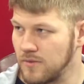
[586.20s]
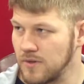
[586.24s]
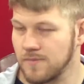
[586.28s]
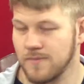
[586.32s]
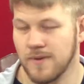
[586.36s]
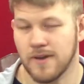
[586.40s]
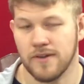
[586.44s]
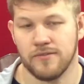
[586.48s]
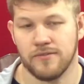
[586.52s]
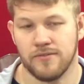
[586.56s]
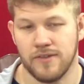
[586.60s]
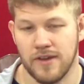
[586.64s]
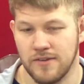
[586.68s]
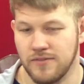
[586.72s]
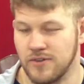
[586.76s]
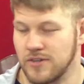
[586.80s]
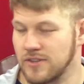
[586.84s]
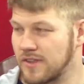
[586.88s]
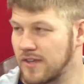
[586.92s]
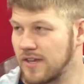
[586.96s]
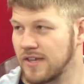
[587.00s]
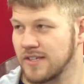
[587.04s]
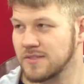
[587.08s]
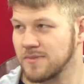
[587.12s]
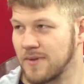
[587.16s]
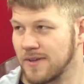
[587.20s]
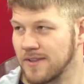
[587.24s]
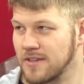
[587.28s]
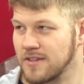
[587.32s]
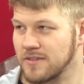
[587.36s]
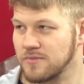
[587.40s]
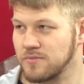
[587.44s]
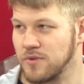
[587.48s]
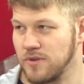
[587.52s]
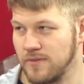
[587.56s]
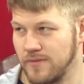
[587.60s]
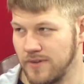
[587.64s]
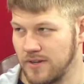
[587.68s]
One of my favorite things
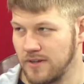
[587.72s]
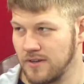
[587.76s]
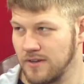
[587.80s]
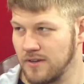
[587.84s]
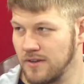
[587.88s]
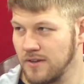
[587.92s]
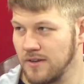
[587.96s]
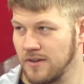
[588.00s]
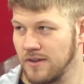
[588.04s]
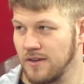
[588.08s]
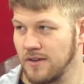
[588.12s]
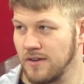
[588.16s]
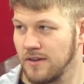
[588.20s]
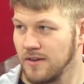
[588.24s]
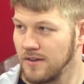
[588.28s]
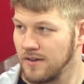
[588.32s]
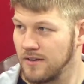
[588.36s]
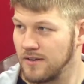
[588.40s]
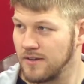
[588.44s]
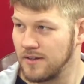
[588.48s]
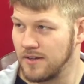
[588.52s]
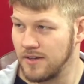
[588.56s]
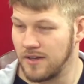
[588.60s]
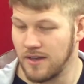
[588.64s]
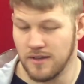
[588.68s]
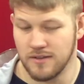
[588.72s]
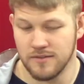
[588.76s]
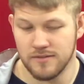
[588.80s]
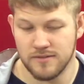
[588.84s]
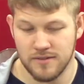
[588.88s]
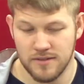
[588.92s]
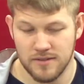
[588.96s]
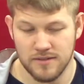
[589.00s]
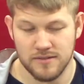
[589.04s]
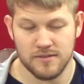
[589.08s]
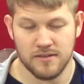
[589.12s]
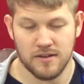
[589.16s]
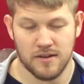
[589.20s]
about this movie
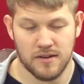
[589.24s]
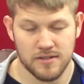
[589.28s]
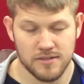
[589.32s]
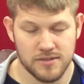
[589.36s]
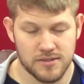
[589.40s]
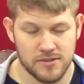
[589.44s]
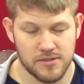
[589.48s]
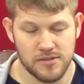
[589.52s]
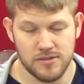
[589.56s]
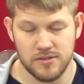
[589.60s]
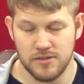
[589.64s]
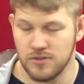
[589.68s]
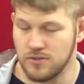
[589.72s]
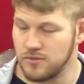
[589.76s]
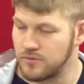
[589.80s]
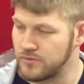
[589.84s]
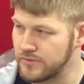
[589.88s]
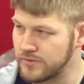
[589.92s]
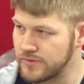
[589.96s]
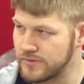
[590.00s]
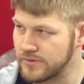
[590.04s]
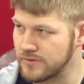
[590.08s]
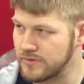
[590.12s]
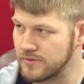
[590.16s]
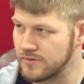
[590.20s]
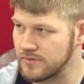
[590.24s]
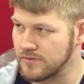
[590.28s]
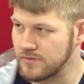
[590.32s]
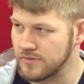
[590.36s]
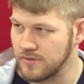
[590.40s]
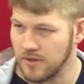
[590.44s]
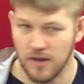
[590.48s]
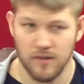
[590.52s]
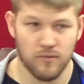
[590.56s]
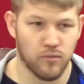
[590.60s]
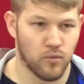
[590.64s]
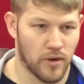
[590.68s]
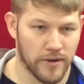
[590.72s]
is its constant use
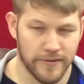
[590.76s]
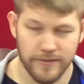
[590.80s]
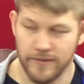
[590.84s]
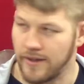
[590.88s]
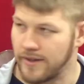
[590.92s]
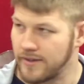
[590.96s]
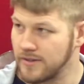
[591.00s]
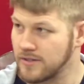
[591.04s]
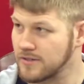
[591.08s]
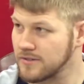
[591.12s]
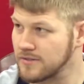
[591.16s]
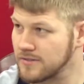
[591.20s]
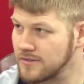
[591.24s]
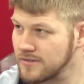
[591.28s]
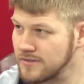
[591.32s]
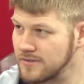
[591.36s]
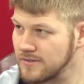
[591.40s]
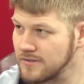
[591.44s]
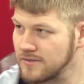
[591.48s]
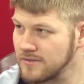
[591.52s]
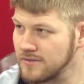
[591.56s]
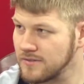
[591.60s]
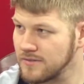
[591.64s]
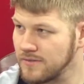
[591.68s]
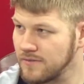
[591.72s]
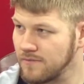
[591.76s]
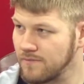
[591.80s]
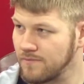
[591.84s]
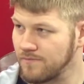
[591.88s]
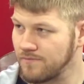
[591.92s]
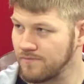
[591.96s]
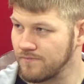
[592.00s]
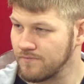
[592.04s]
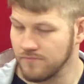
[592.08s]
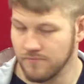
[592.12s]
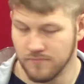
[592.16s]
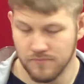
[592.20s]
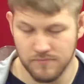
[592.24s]
of one-liners.
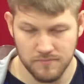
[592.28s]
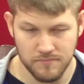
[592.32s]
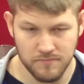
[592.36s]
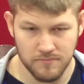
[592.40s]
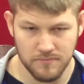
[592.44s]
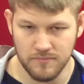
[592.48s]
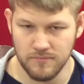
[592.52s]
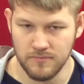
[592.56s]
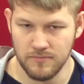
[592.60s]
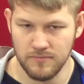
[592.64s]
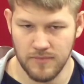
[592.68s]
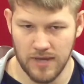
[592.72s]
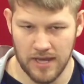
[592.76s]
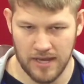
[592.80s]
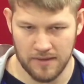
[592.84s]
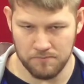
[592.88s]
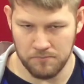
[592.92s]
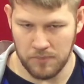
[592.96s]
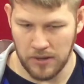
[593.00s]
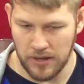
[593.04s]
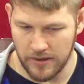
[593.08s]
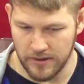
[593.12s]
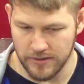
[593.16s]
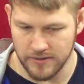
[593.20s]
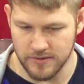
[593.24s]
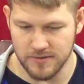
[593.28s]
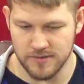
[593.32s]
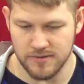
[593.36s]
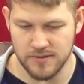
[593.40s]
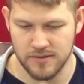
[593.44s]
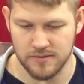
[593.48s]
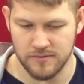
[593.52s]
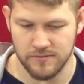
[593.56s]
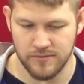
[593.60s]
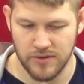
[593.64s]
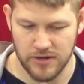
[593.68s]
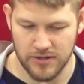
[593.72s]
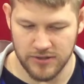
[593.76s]
Mm. And
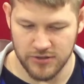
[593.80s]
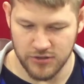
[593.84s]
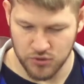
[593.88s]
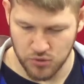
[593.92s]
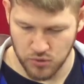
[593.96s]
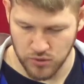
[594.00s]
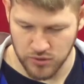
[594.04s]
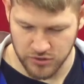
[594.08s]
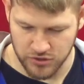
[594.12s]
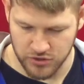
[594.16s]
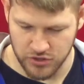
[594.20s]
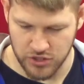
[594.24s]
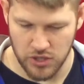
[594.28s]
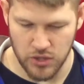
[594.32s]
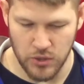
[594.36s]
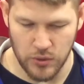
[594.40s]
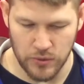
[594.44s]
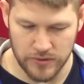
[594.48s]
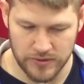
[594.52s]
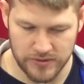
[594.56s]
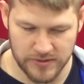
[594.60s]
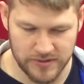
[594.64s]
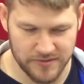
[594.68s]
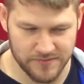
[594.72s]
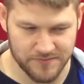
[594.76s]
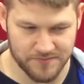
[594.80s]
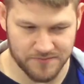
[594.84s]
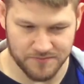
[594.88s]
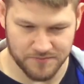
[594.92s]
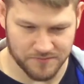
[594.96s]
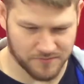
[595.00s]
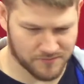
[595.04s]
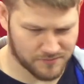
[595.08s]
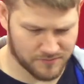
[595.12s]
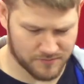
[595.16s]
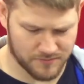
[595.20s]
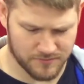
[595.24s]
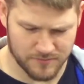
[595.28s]
puns and very short jokes and
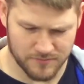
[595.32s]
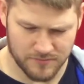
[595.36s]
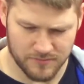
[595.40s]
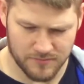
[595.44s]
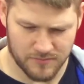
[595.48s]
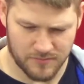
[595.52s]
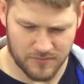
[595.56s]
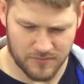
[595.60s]
we